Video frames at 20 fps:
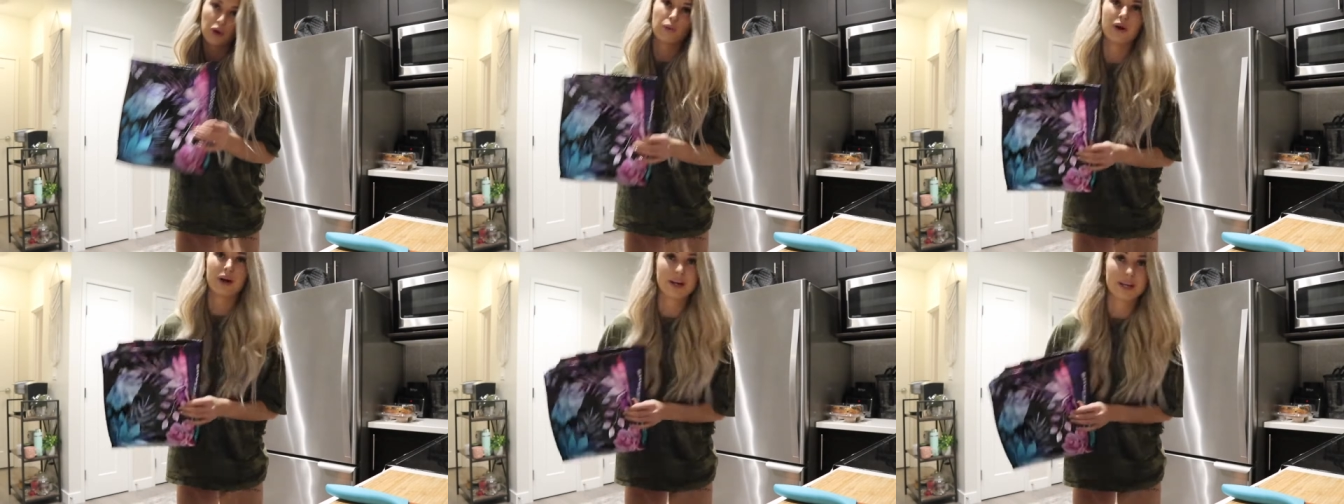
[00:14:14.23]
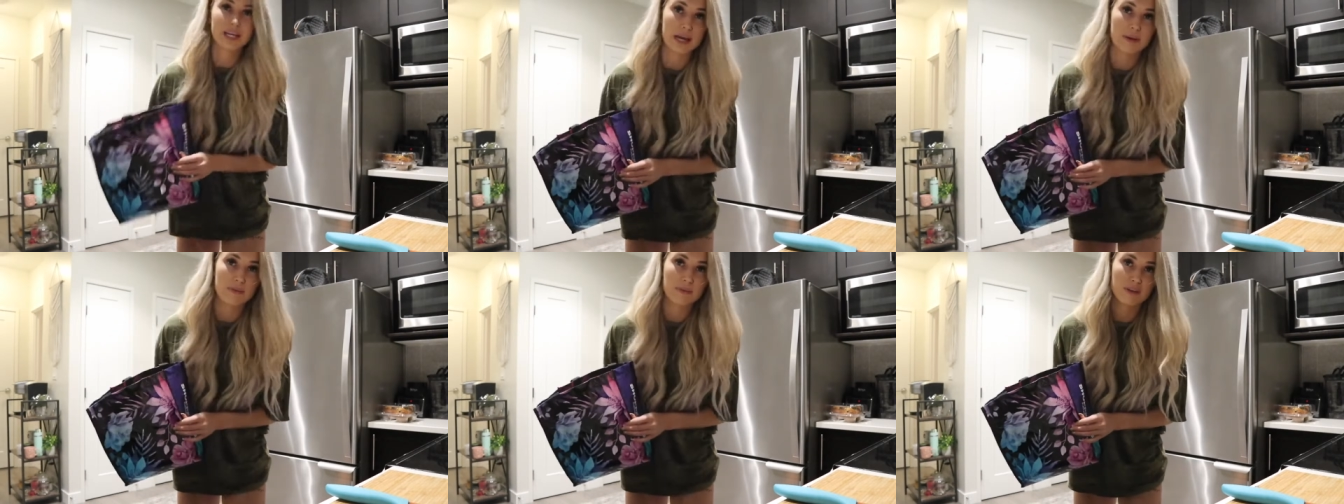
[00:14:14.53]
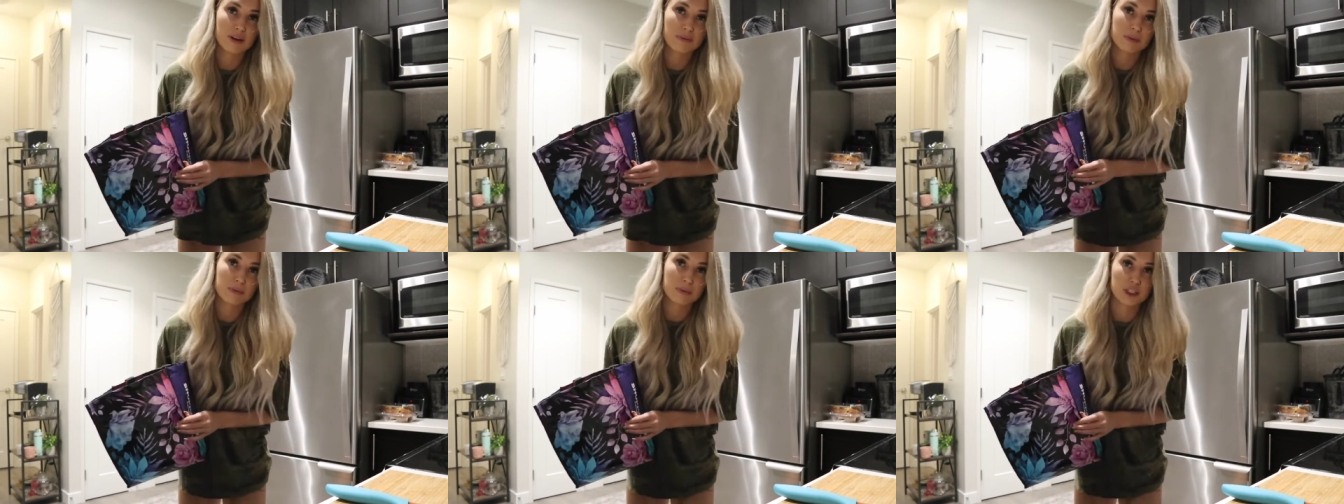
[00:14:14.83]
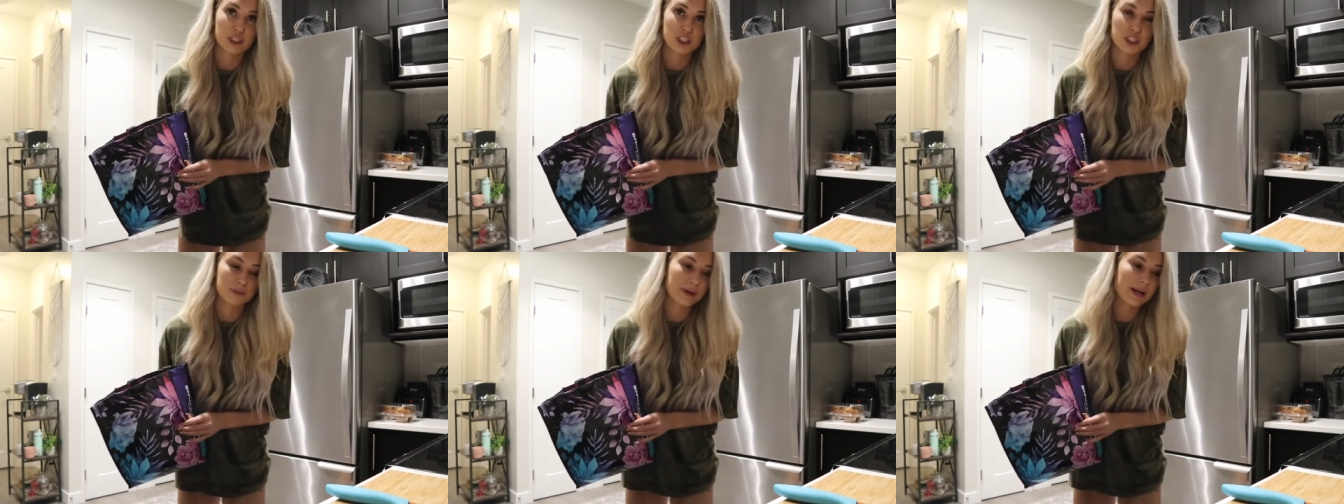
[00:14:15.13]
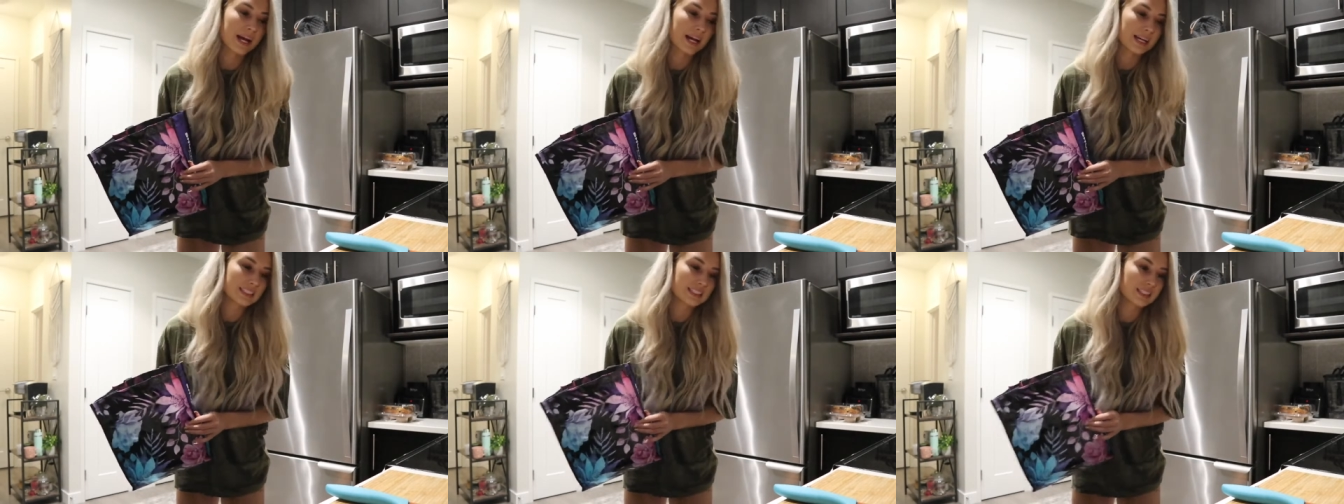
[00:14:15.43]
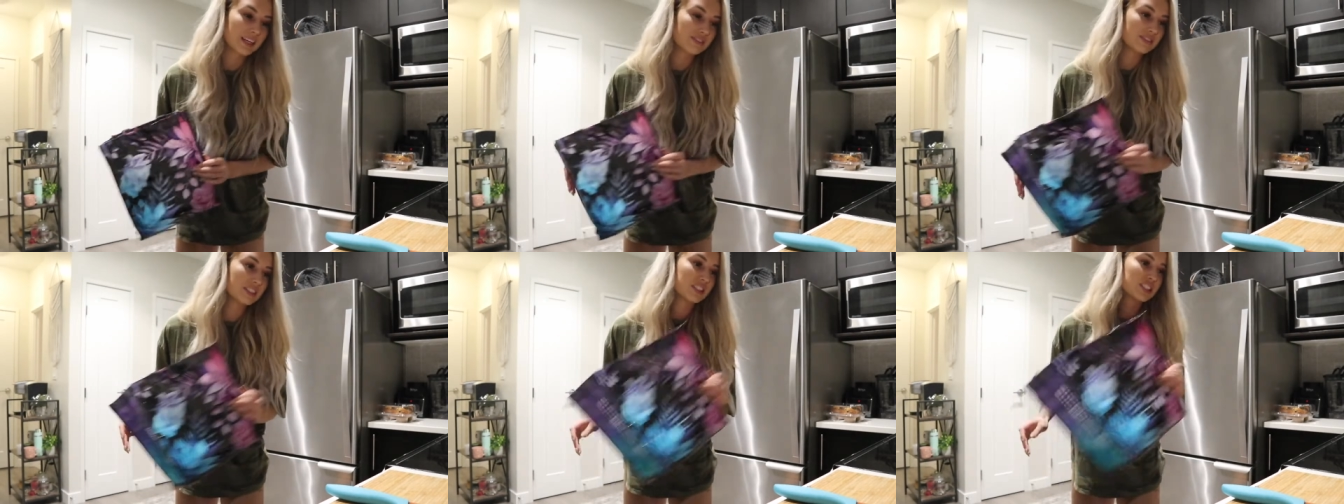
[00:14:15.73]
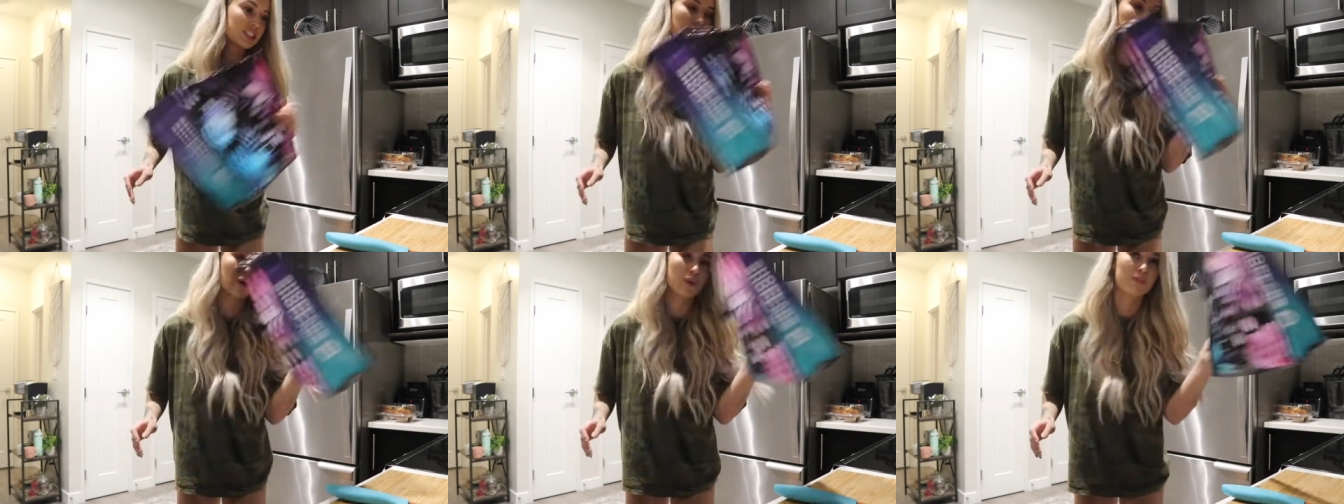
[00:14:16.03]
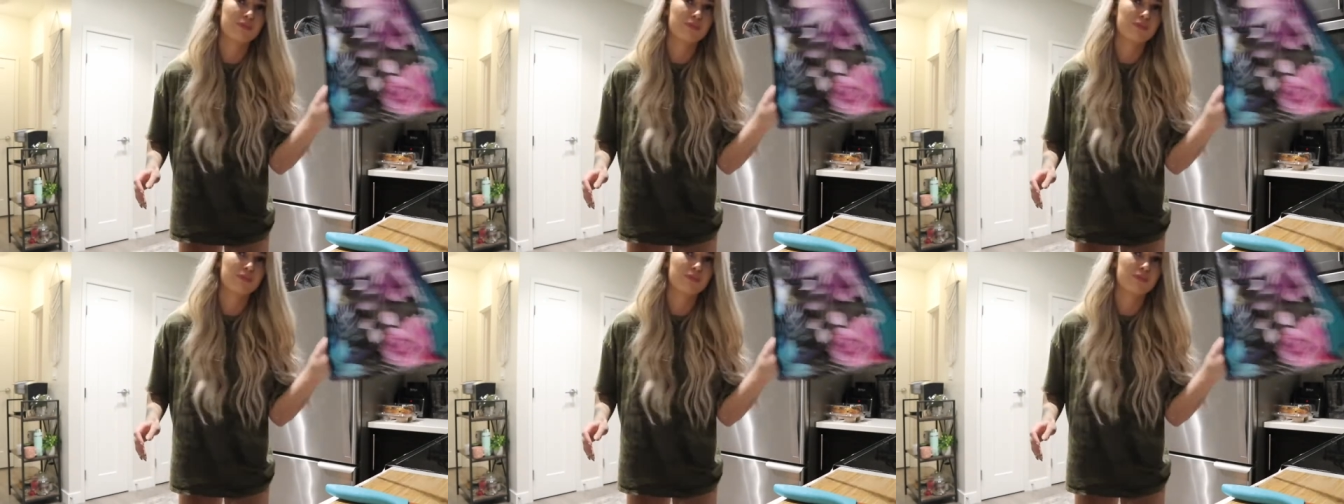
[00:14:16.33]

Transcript: where it came from. I'm pretty sure my ex left it, so